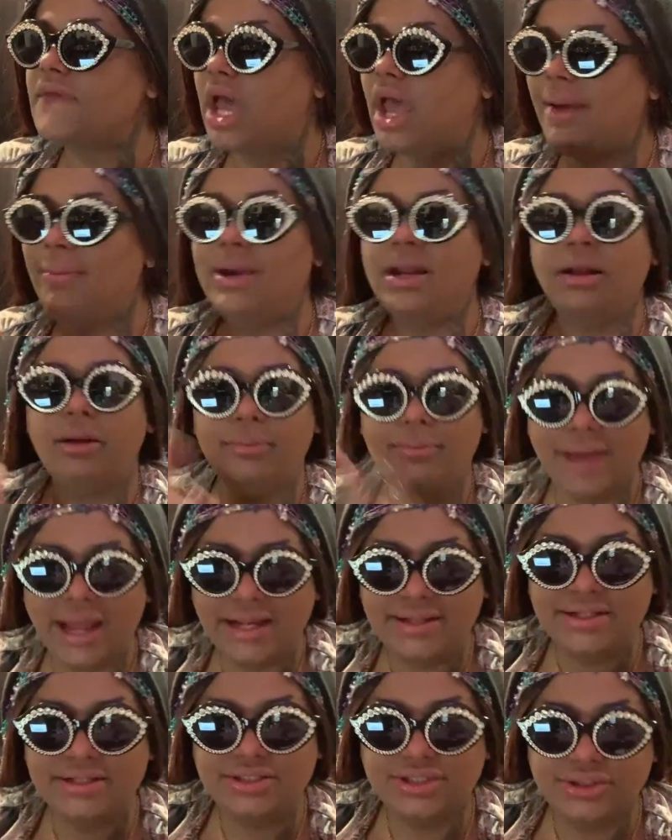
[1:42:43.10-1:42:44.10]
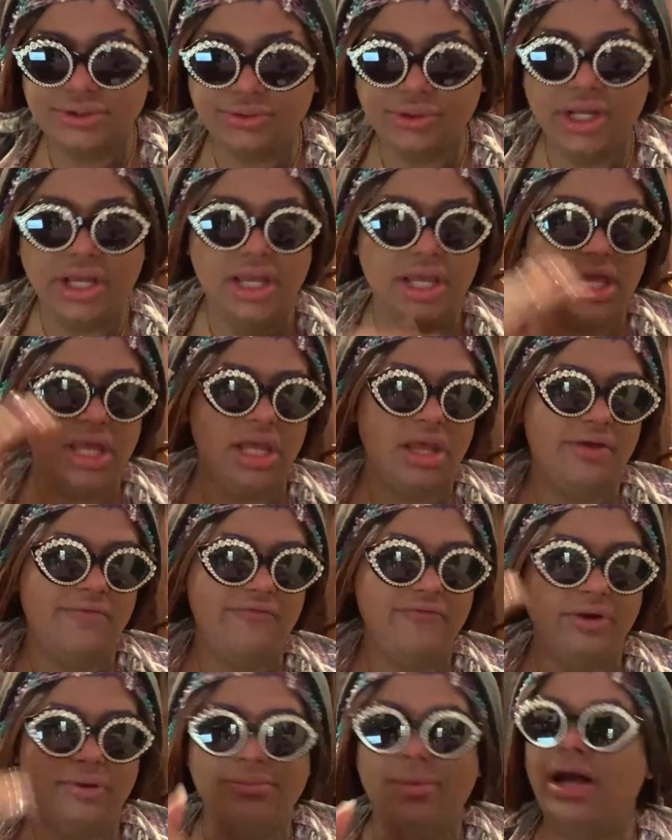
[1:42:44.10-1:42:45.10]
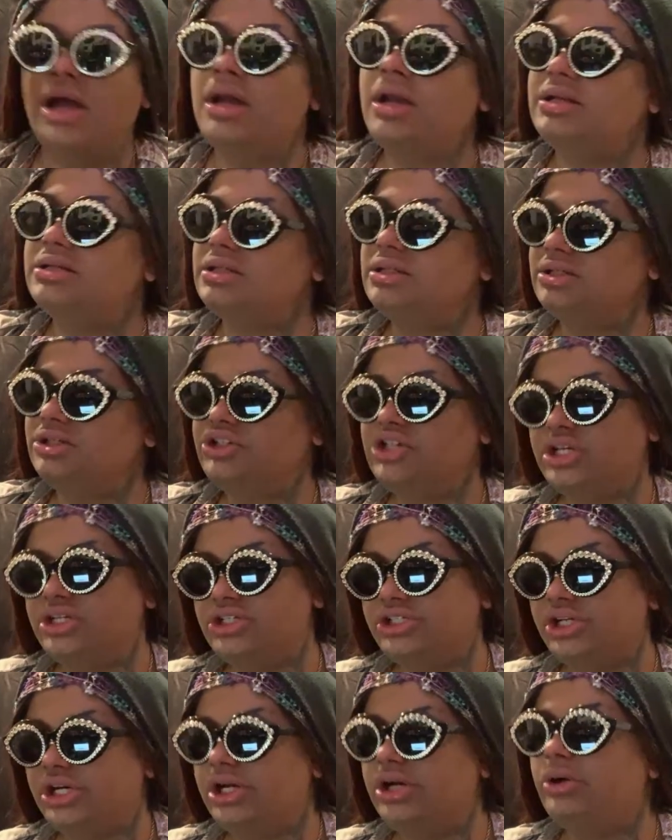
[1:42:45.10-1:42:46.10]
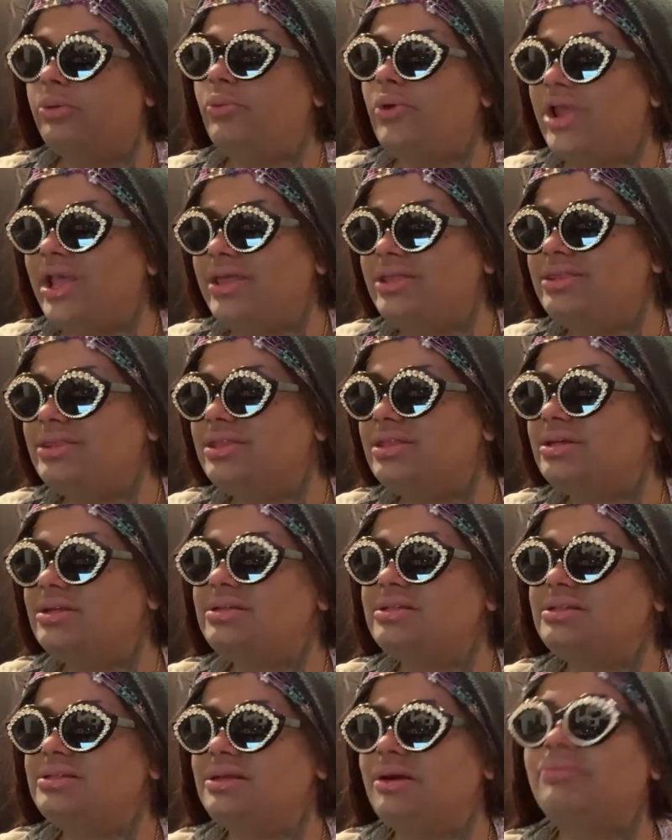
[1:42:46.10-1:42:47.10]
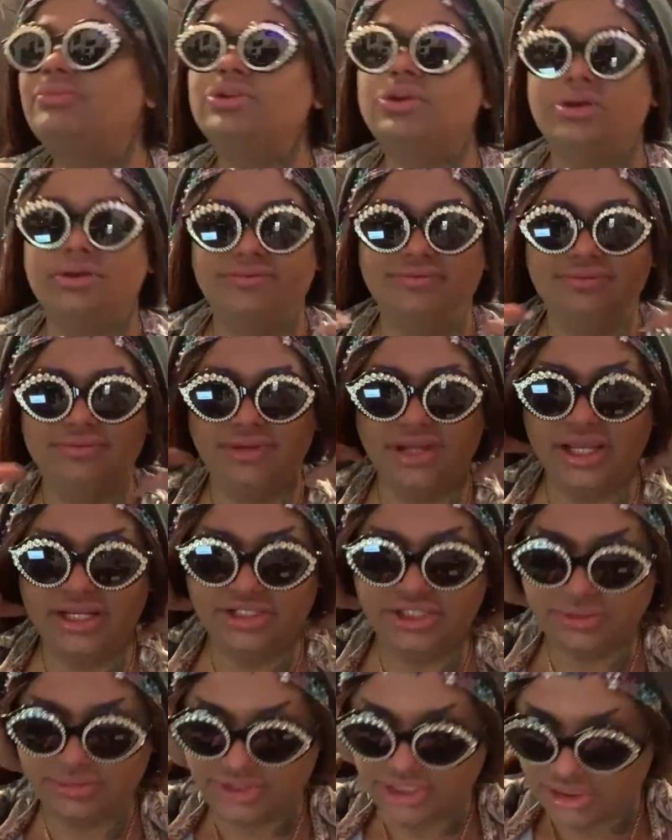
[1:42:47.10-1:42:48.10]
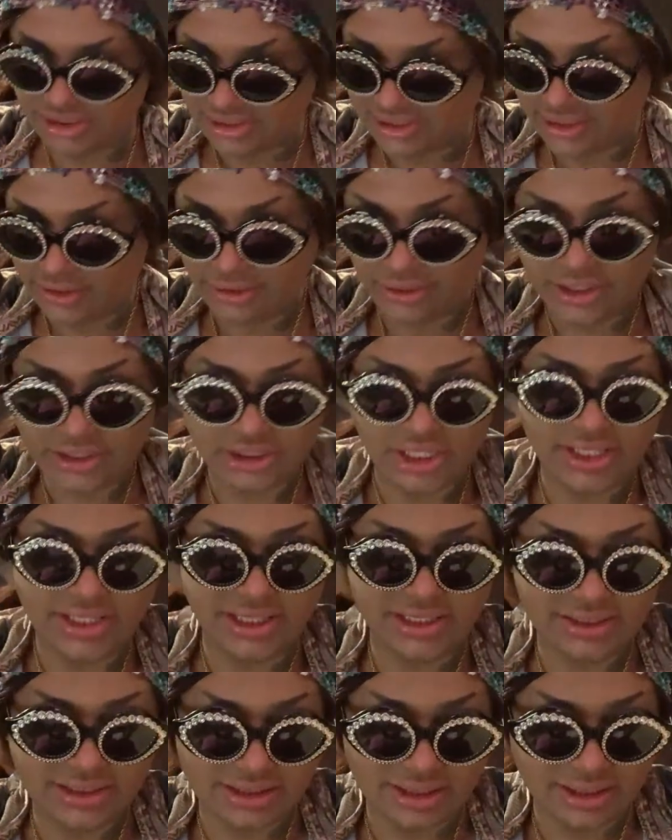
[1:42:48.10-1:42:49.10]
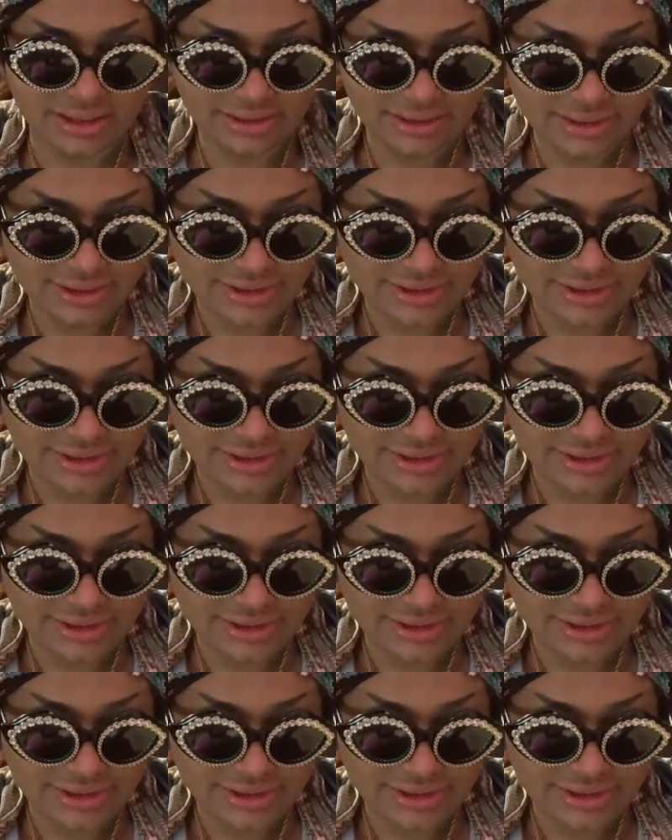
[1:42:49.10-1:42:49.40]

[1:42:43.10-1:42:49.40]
I'm going to combine the two. Vermont ginger with some sort of Egyptian licorice, I think it's called.